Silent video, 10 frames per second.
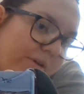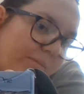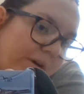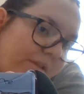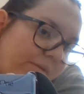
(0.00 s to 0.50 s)

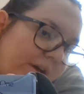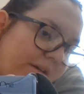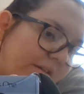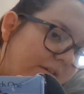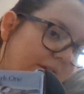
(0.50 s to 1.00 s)
All
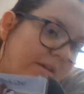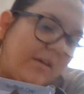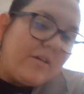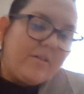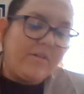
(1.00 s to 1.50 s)
right.
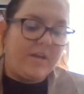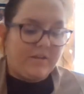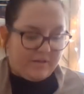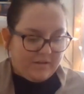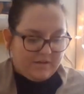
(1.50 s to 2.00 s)

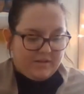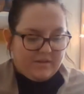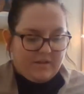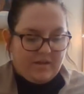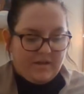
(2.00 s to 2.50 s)
Um,
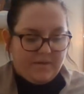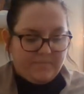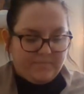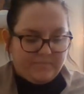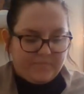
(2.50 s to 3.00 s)
oh, here's
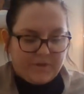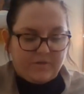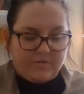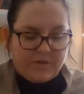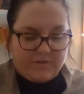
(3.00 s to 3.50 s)
another one that's
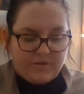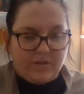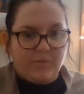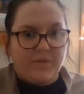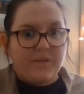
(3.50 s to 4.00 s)
probably
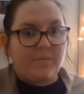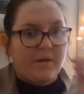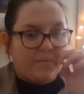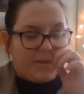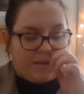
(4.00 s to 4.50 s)
pretty
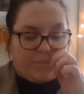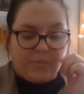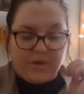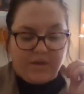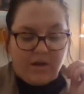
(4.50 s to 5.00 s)
common
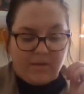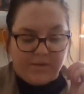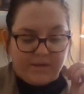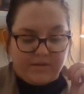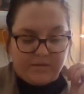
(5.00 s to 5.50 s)

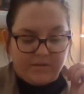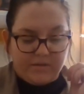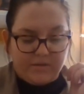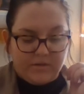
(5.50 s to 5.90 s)
right now.